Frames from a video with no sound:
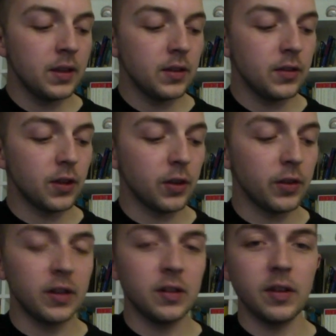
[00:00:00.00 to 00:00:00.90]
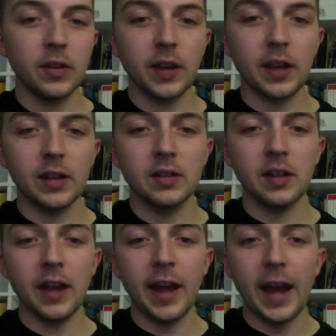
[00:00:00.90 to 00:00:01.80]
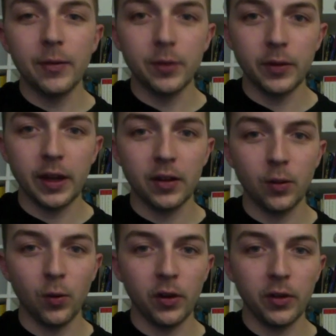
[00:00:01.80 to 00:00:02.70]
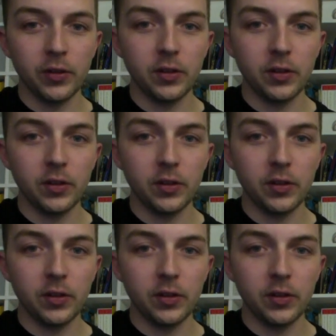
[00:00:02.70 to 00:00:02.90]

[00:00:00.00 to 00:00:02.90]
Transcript: So then the second half of that chorus,